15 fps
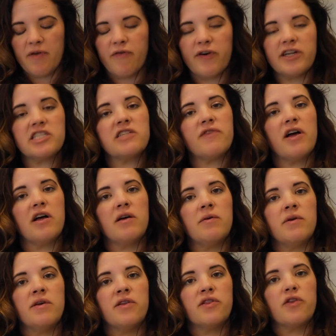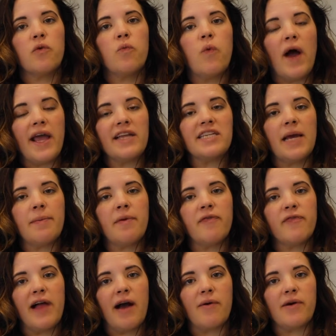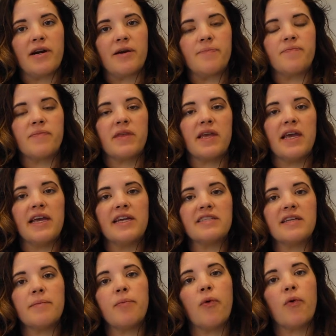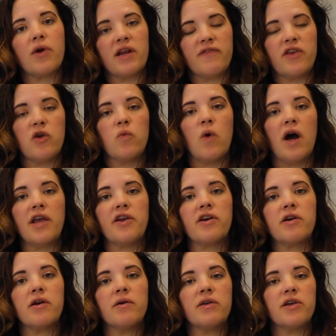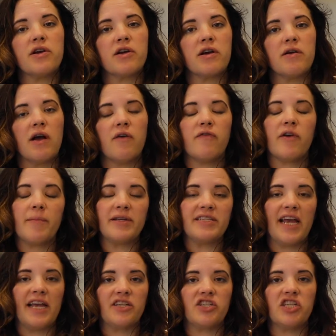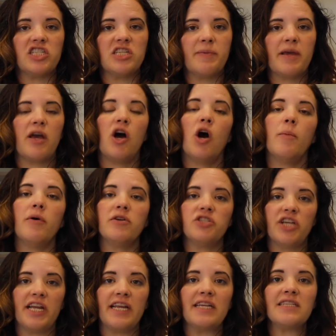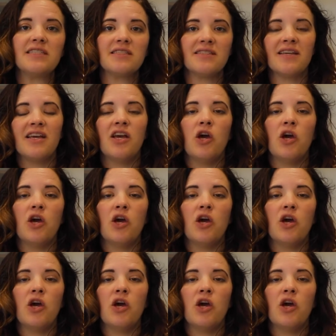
First of all, the white type of flour is important if you want your fermentation to be homogeneous,